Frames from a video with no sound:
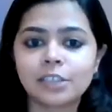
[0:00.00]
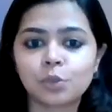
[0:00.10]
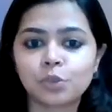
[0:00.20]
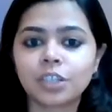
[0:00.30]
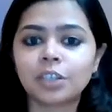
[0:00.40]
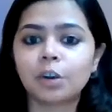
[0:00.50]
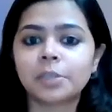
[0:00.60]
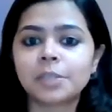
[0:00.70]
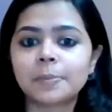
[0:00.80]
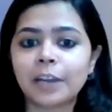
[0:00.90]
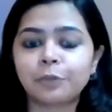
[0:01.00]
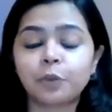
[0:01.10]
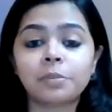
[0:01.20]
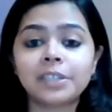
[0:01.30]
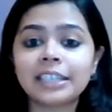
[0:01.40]
social commerce
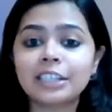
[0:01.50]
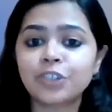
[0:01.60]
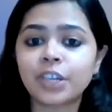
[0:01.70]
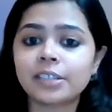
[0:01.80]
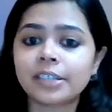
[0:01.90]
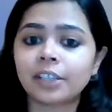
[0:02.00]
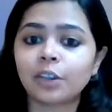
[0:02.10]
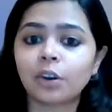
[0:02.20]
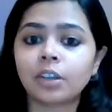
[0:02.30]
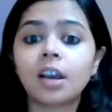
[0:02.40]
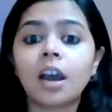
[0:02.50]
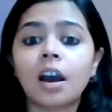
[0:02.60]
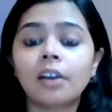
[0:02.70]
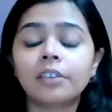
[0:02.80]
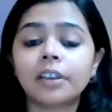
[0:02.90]
platform DealShare secured
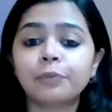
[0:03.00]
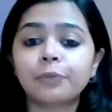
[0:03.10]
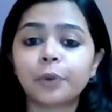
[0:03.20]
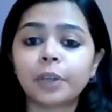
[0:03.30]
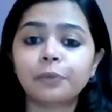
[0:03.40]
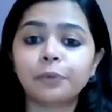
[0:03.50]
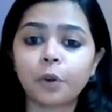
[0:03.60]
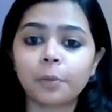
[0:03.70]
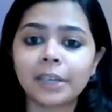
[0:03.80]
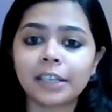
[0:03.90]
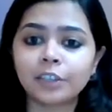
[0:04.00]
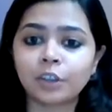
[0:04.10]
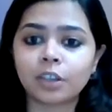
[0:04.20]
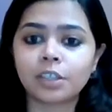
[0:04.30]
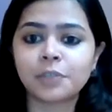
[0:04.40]
$144 million,
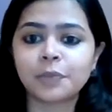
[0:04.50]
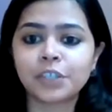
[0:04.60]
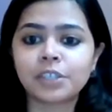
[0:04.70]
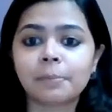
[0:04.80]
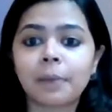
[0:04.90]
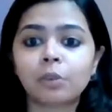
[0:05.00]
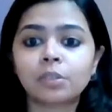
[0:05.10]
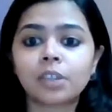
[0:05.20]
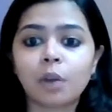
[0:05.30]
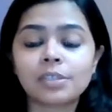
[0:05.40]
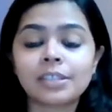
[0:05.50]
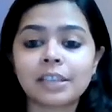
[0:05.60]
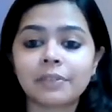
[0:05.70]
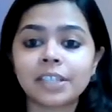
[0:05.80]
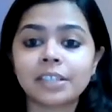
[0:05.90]
which is about
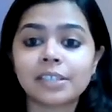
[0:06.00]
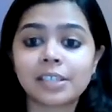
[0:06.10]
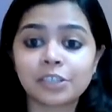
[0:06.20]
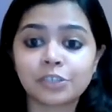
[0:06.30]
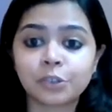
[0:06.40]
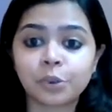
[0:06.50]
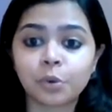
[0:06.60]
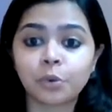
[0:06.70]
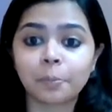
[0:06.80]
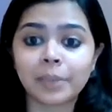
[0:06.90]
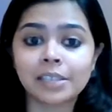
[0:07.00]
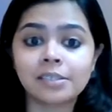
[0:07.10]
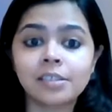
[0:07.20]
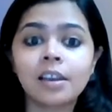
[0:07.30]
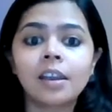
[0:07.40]
1,076 crore
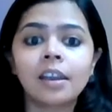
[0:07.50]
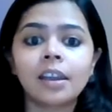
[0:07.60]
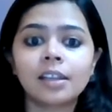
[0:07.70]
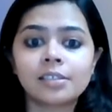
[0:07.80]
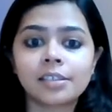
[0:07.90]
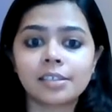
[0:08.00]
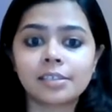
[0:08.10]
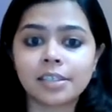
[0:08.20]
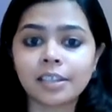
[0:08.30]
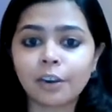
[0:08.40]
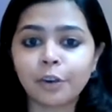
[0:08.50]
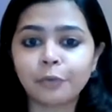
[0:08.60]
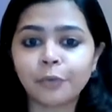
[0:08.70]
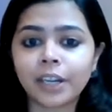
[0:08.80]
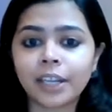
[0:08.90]
rupees in a Series D round
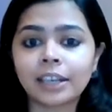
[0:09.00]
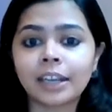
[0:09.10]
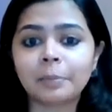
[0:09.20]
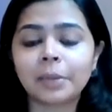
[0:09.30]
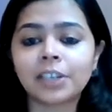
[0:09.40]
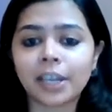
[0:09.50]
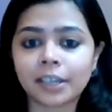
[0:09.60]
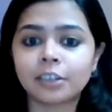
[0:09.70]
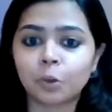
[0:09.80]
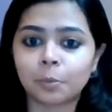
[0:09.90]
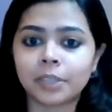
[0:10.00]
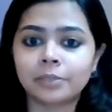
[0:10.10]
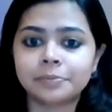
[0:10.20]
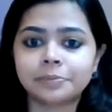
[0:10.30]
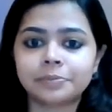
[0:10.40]
of funding led by Tiger Global.
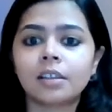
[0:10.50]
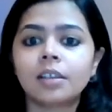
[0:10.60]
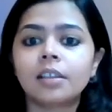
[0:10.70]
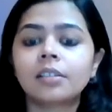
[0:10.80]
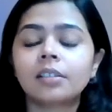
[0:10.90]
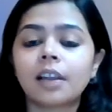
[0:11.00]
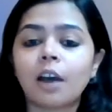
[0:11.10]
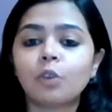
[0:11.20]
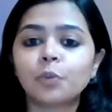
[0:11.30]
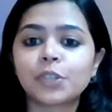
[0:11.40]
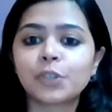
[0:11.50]
The round was